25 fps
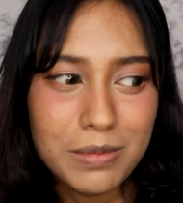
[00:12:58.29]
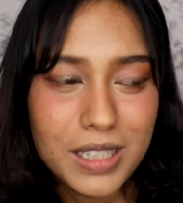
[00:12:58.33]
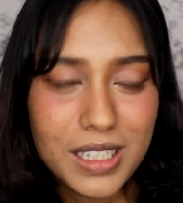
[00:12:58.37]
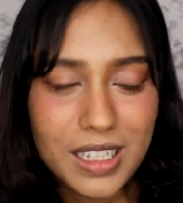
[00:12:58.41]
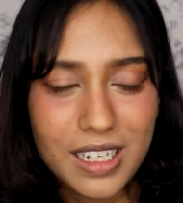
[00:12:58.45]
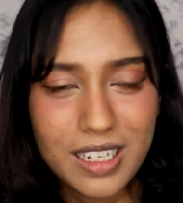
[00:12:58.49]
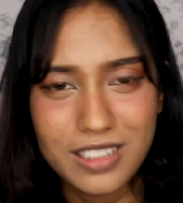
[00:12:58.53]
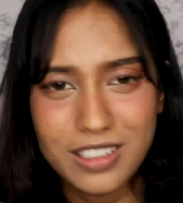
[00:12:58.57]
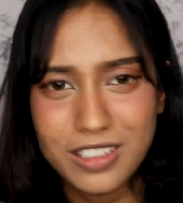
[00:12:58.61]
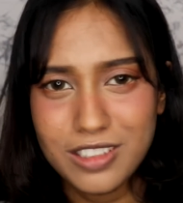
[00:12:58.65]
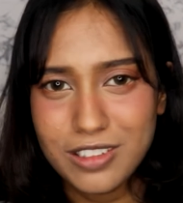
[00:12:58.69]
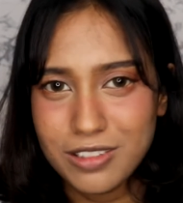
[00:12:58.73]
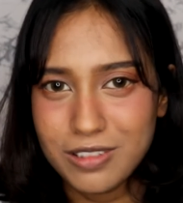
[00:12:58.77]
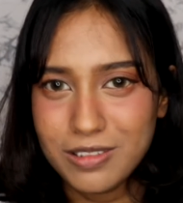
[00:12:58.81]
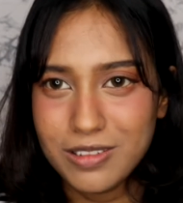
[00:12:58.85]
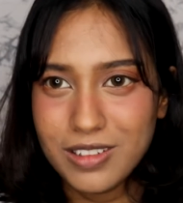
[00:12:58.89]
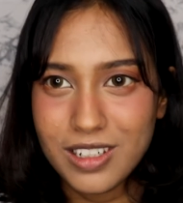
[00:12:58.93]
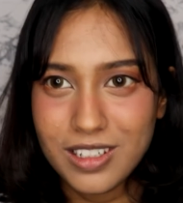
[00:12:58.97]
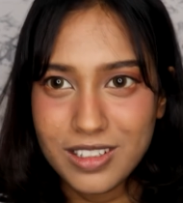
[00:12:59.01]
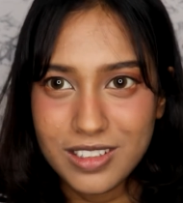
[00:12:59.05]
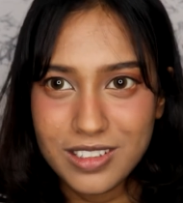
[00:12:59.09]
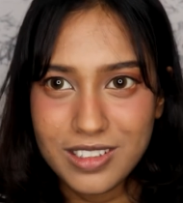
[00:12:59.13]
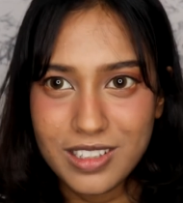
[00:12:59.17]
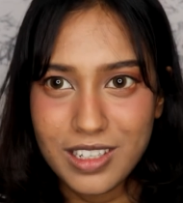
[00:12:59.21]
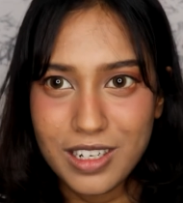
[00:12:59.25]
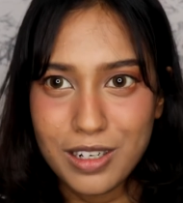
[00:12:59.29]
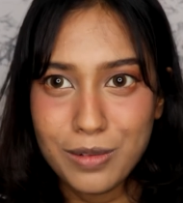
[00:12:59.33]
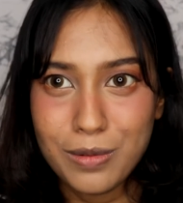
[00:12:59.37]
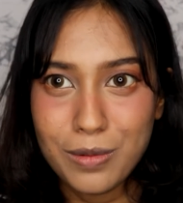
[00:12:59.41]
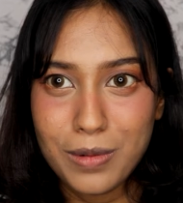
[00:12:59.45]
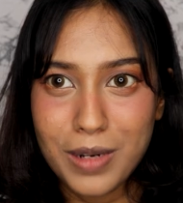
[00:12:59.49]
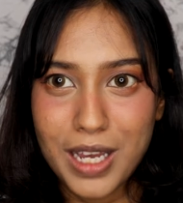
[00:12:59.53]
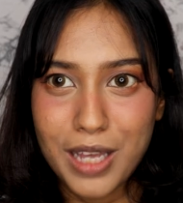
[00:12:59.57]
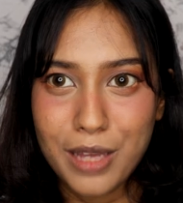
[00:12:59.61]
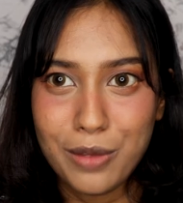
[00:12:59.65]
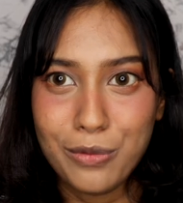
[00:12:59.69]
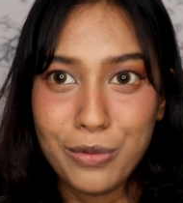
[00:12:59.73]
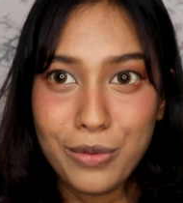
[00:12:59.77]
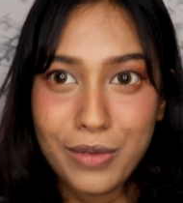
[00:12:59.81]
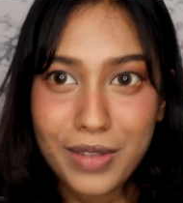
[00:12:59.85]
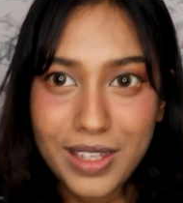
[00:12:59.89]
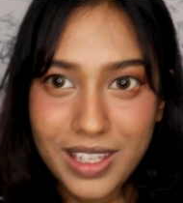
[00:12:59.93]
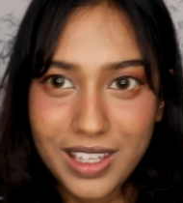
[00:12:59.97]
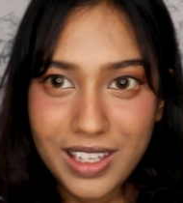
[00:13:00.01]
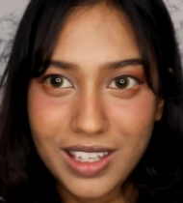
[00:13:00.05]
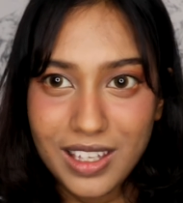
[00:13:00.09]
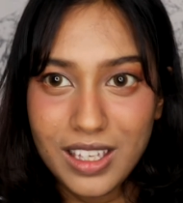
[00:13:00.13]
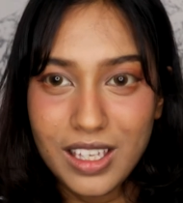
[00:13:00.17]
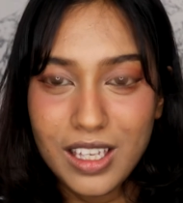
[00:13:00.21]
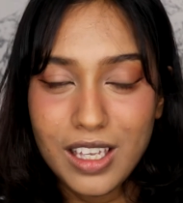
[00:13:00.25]
But I just don't understand why
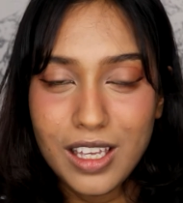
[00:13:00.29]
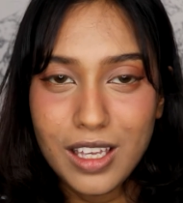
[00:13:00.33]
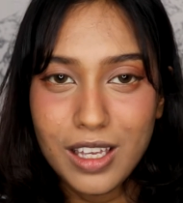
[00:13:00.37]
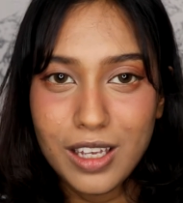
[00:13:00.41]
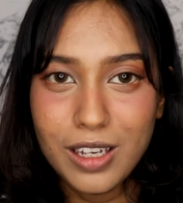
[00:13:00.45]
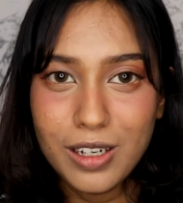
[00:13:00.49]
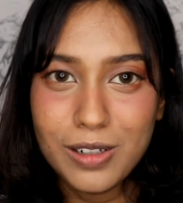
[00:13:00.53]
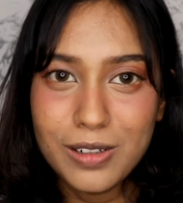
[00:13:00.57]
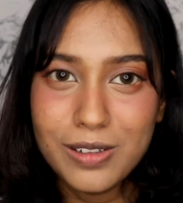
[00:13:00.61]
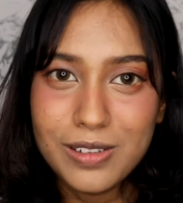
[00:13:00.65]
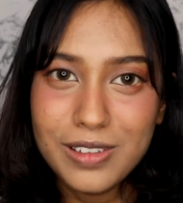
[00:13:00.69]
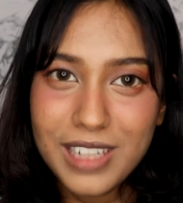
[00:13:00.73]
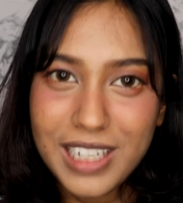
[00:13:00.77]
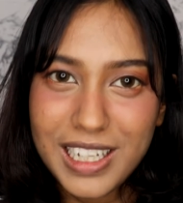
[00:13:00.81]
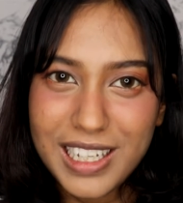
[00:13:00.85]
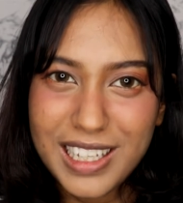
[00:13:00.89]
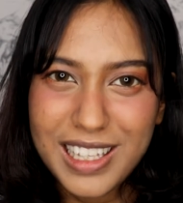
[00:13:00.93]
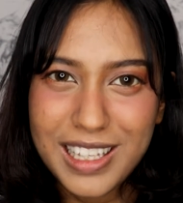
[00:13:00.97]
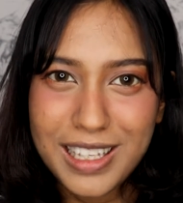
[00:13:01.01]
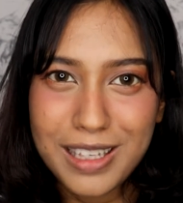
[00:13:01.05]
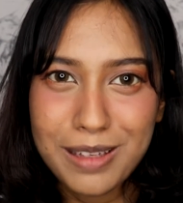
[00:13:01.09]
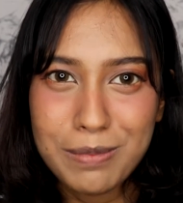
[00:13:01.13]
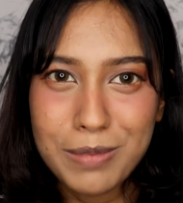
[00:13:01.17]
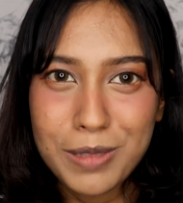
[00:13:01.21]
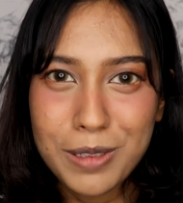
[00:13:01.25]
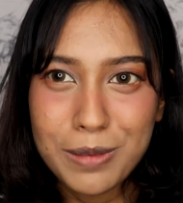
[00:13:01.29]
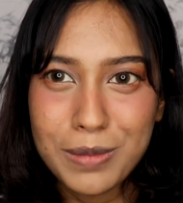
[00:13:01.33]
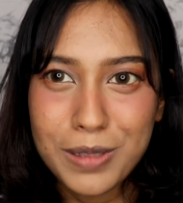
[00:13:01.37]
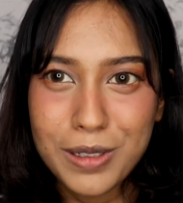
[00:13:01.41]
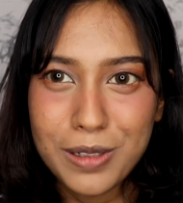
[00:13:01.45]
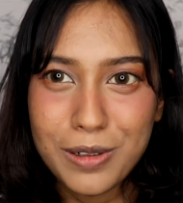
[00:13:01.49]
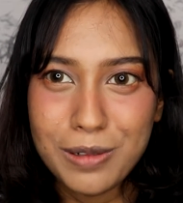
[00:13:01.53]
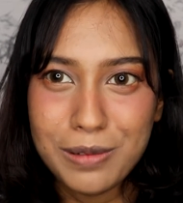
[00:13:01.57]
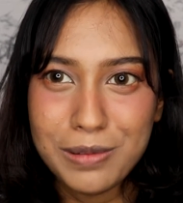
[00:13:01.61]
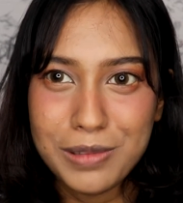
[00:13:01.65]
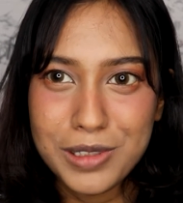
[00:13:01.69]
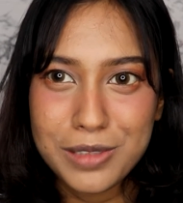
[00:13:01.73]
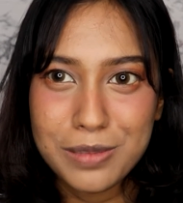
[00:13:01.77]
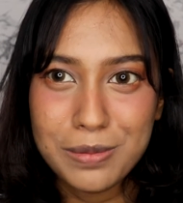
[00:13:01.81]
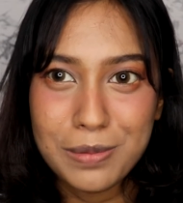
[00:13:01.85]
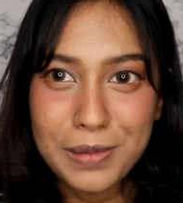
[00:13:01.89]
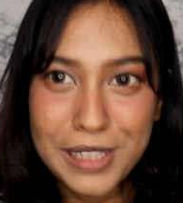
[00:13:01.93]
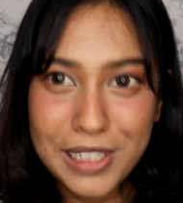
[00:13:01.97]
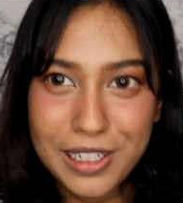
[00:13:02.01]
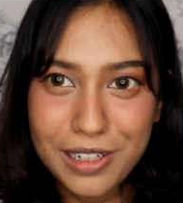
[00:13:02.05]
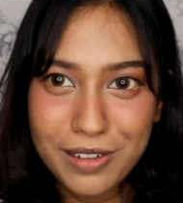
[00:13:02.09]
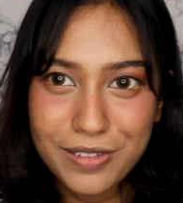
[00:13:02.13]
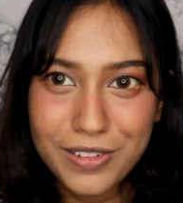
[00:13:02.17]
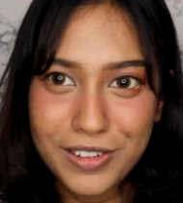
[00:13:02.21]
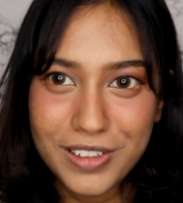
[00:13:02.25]
we who like K-pop are always
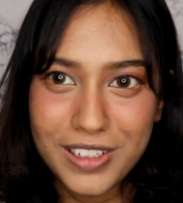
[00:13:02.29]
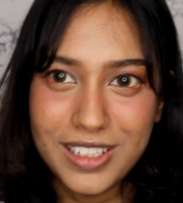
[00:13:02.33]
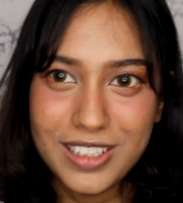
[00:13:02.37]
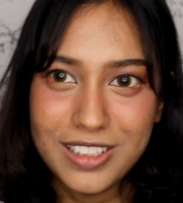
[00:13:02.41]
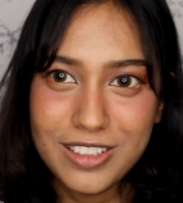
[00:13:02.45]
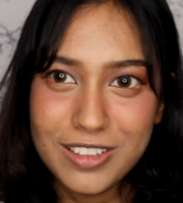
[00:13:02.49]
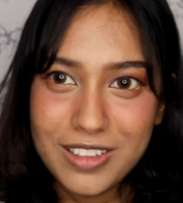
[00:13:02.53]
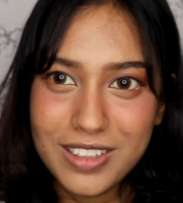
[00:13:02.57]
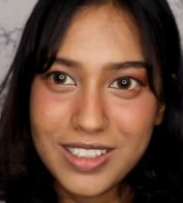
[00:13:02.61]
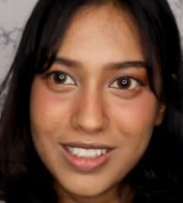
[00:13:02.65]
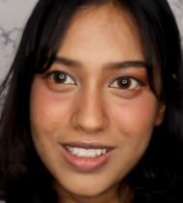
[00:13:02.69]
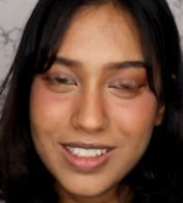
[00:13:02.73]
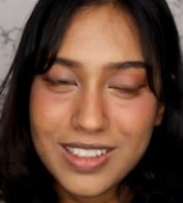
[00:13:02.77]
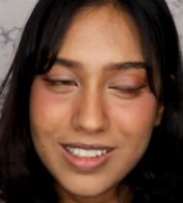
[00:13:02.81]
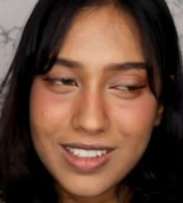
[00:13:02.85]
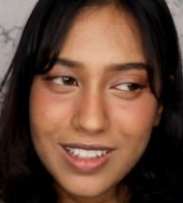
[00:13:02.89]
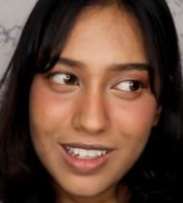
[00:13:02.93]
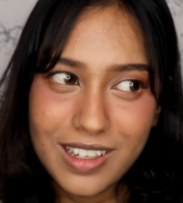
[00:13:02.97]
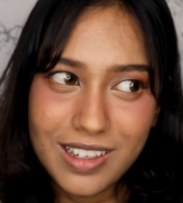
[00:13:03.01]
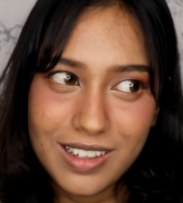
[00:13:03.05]
bullied for our choices.